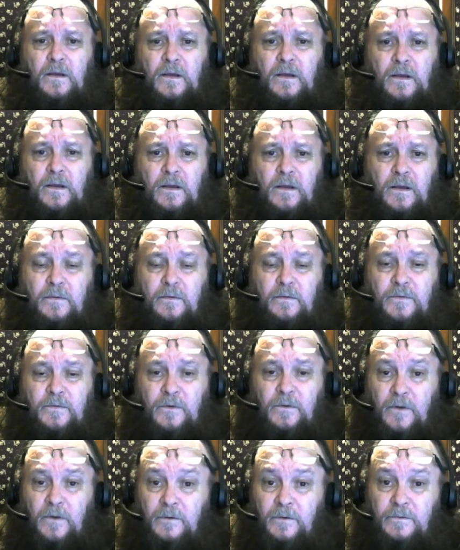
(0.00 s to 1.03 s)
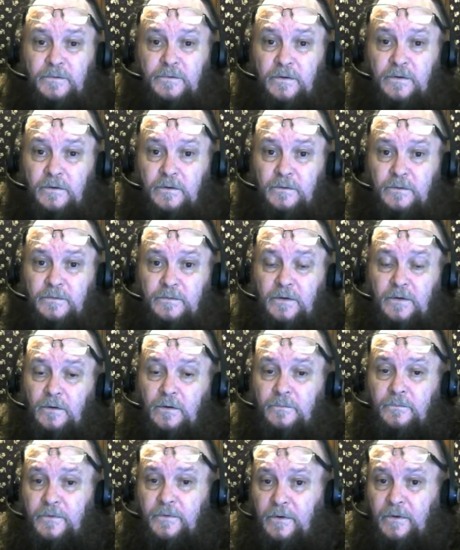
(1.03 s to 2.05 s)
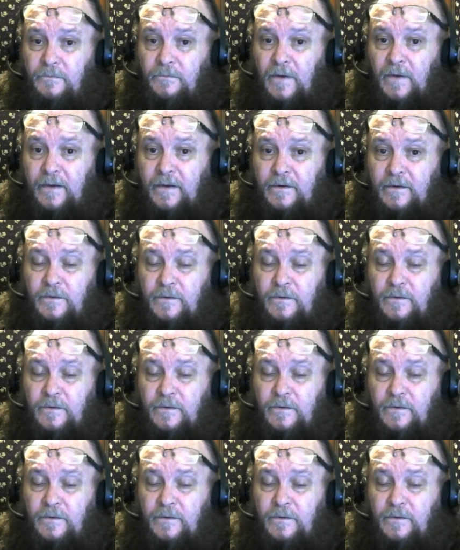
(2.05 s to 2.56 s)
If you're noticing yourself or you're finding